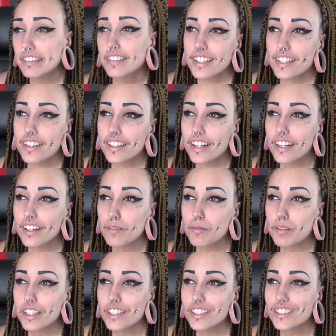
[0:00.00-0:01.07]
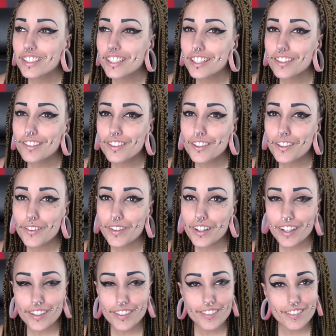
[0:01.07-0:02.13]
And then I'd be like, can you look
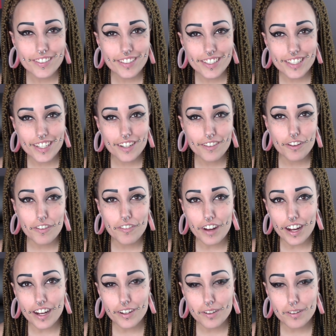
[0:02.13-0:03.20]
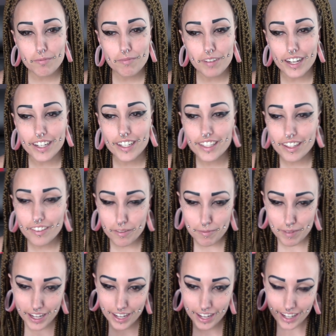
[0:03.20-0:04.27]
around, see if you find them? I'd give him
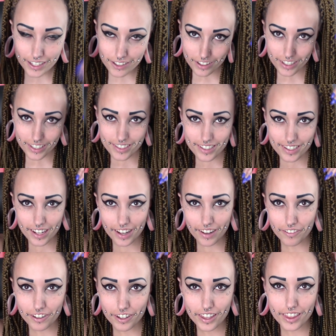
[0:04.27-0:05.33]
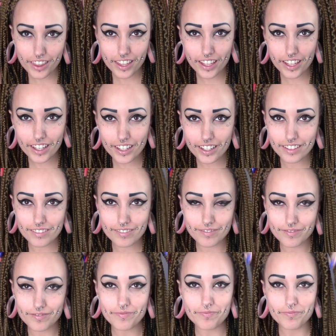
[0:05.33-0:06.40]
my address and everything, and
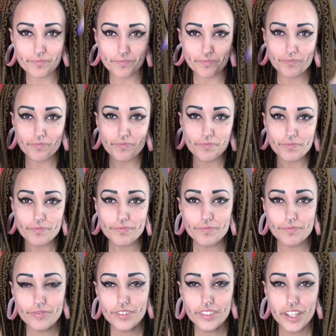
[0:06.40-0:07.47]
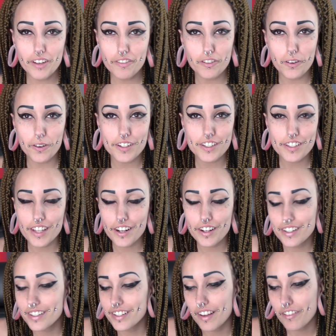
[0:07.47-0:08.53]
of course they
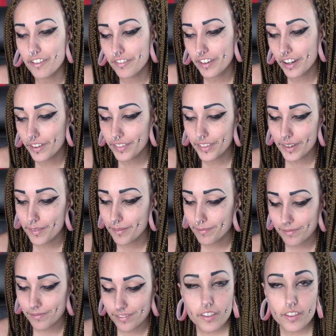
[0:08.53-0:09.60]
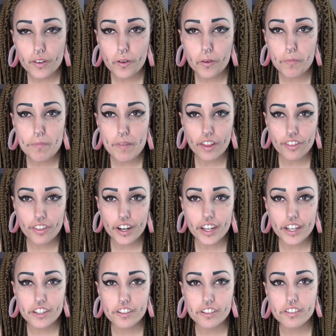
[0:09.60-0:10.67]
never found them. The method I
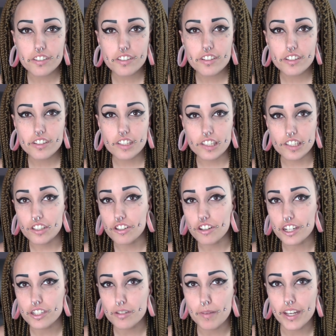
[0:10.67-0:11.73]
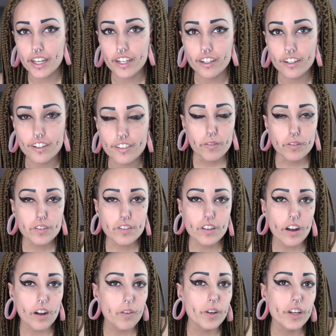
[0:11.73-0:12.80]
used to stretch my ears was
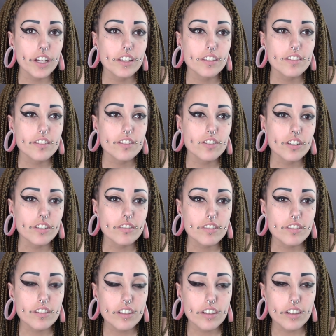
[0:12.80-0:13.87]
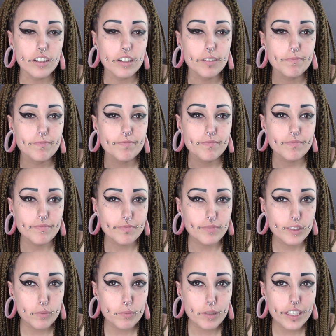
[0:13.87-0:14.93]
always just
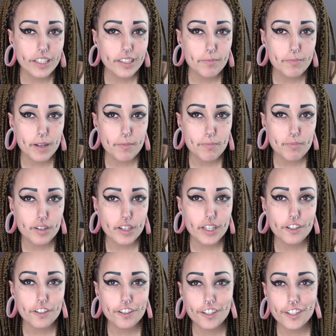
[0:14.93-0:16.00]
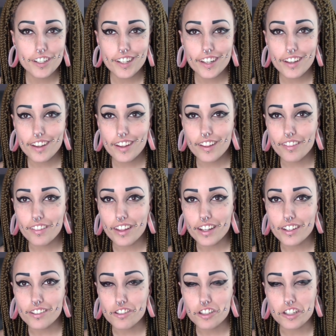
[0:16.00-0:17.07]
lubing them up pretty good and
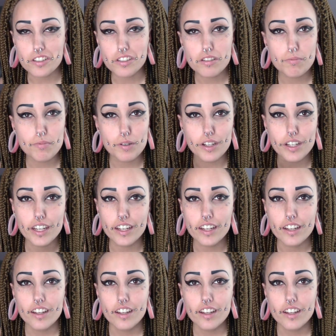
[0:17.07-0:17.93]
then just putting